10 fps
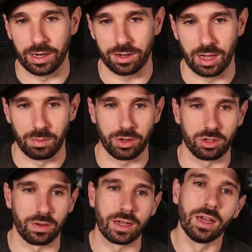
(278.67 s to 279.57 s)
understand what you're
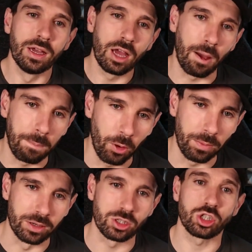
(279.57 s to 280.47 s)
doing. An appointment